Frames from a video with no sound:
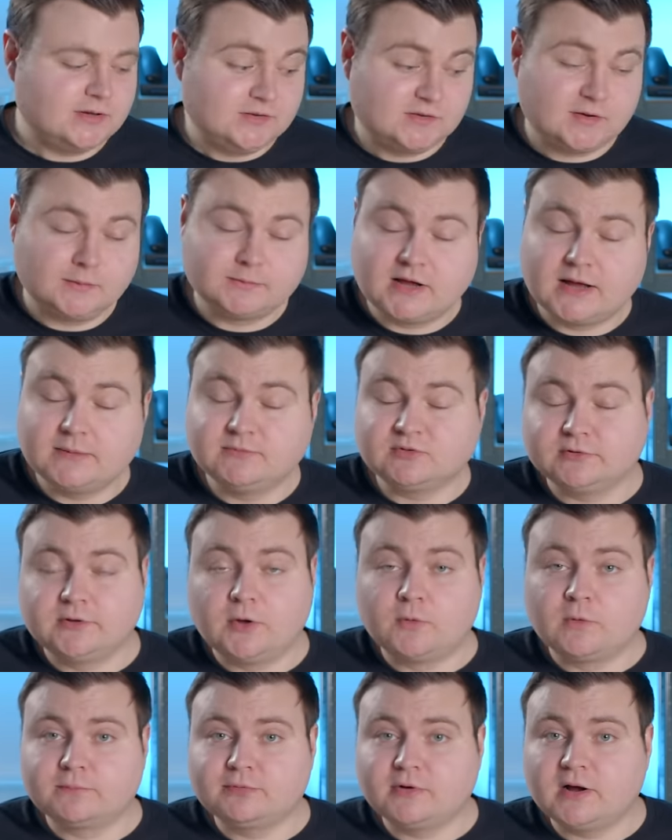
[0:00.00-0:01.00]
and sometimes
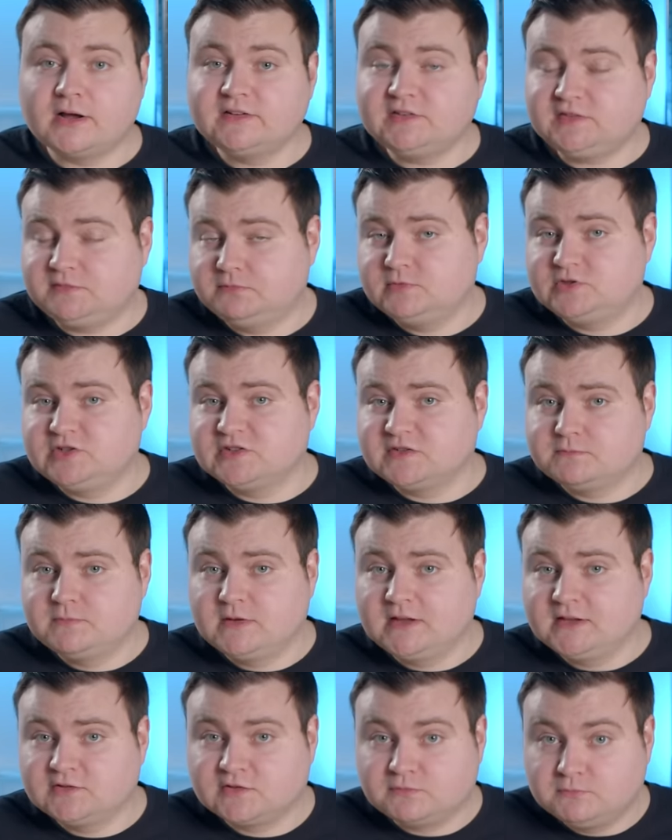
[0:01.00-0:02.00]
lower price just
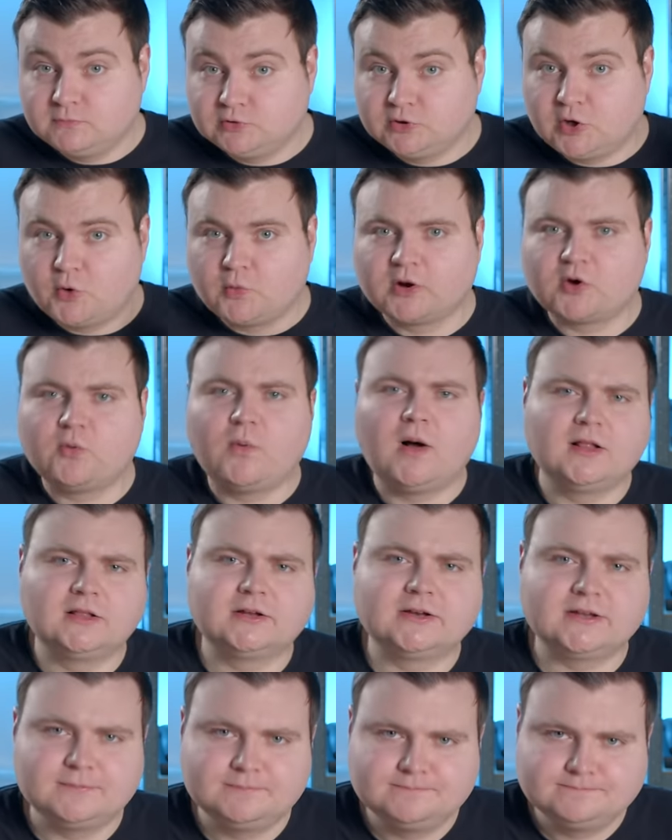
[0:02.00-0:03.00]
means lower quality.